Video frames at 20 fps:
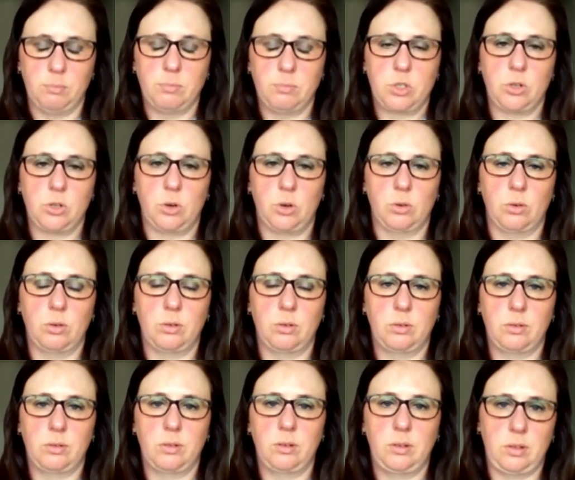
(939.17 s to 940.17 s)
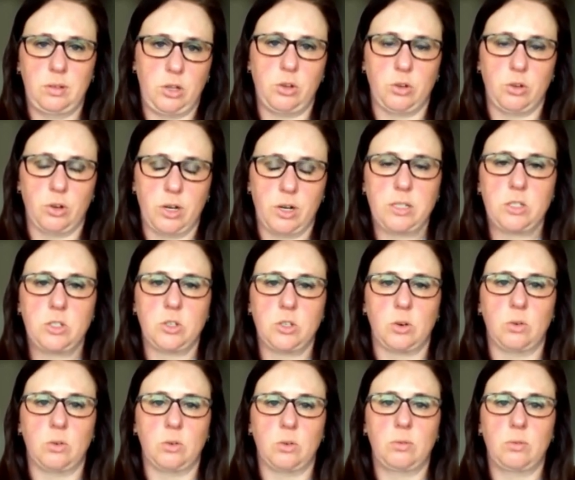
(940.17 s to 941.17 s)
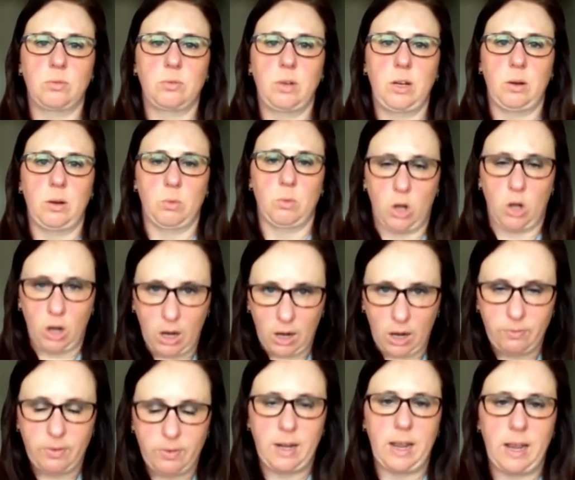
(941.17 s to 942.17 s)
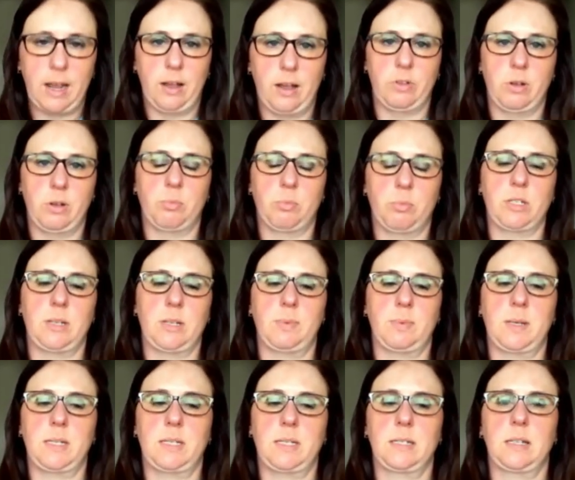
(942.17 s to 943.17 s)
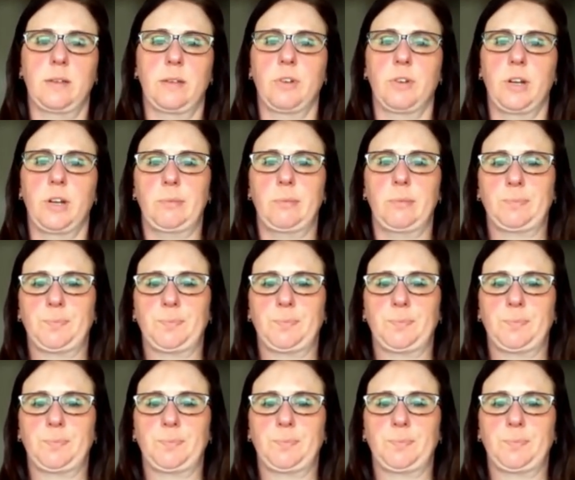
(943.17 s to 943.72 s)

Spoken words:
So the uterus. So it will often have a precipitous delivery.